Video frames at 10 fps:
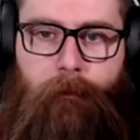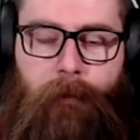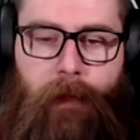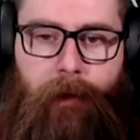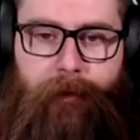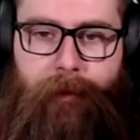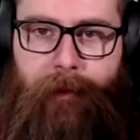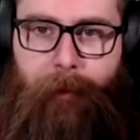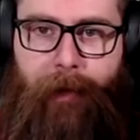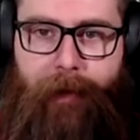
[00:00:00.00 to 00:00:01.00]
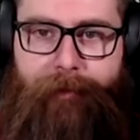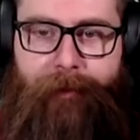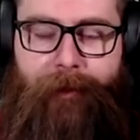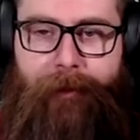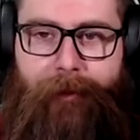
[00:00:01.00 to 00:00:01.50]
There's another Mega
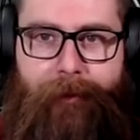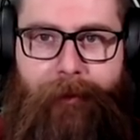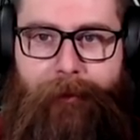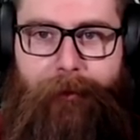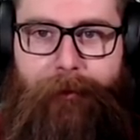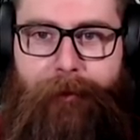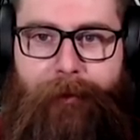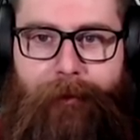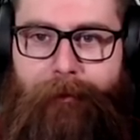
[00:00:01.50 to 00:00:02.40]
Flare that Cecil just...